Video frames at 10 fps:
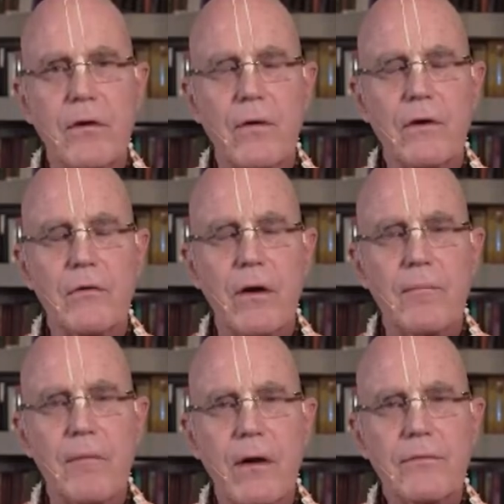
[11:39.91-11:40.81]

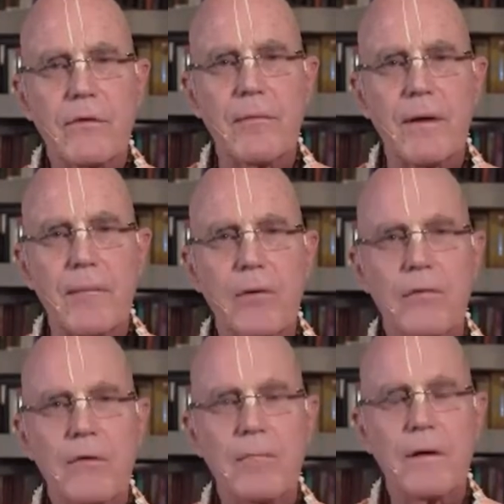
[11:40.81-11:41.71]
Janmastami, a
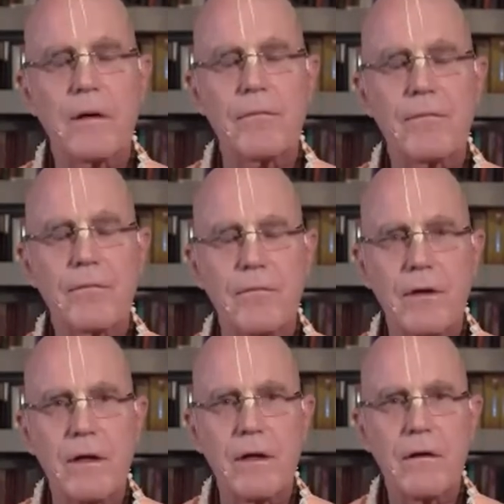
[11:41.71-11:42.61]
person becomes
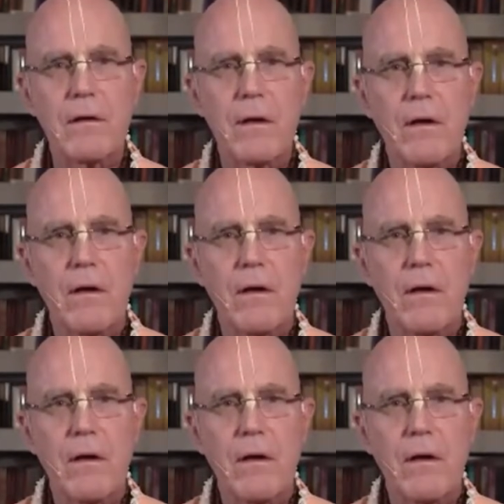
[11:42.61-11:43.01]
freed